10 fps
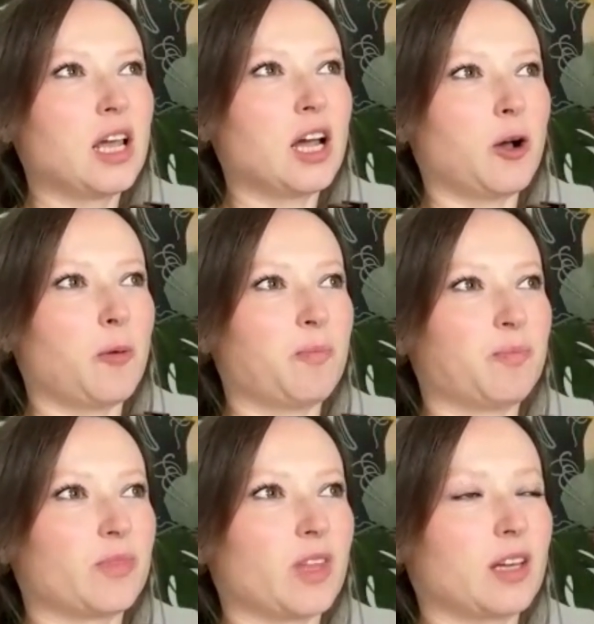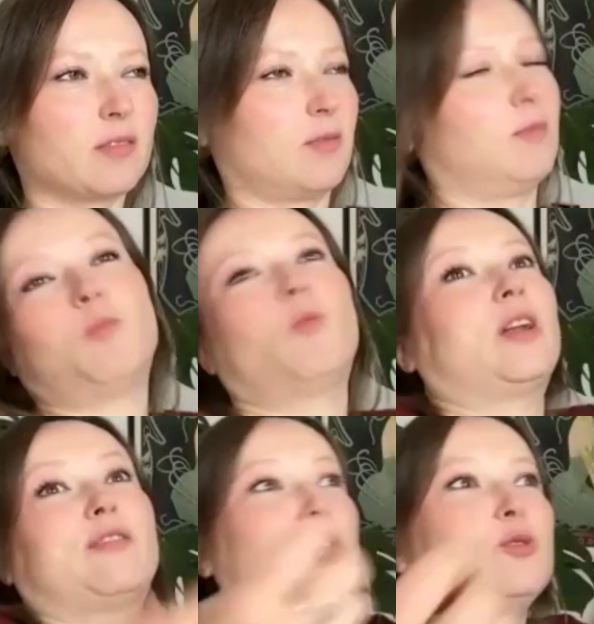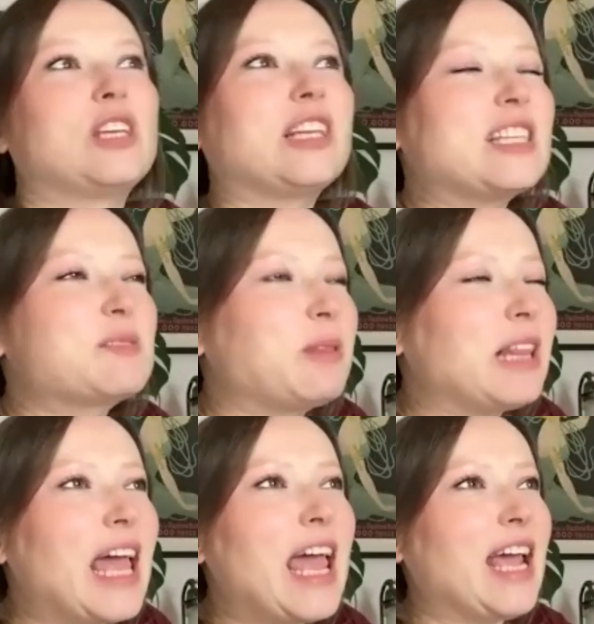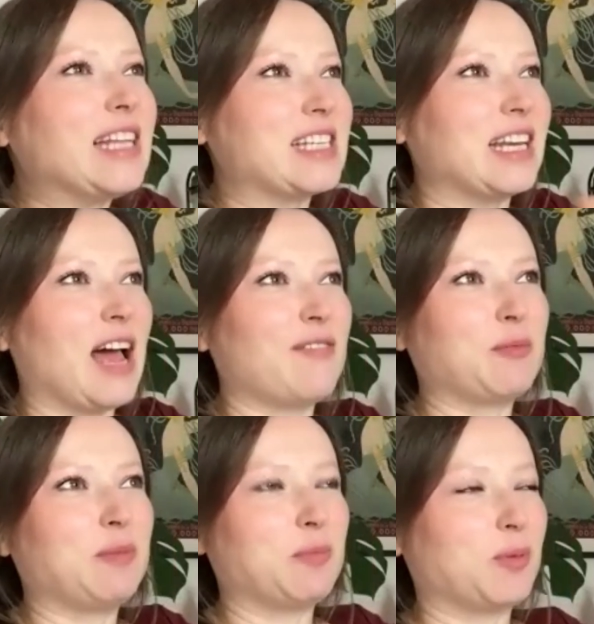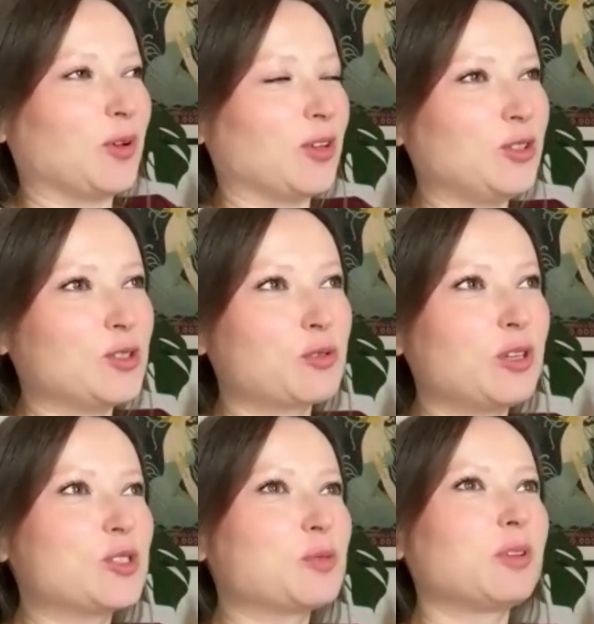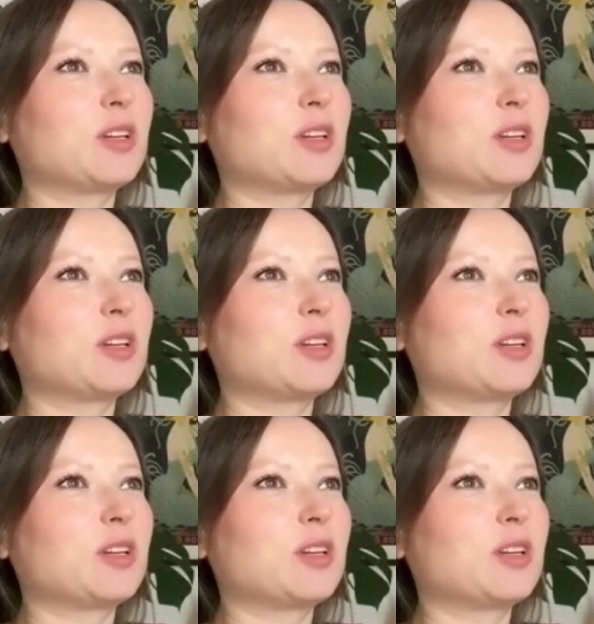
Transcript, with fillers: um whatever, using less plates and having people use reusable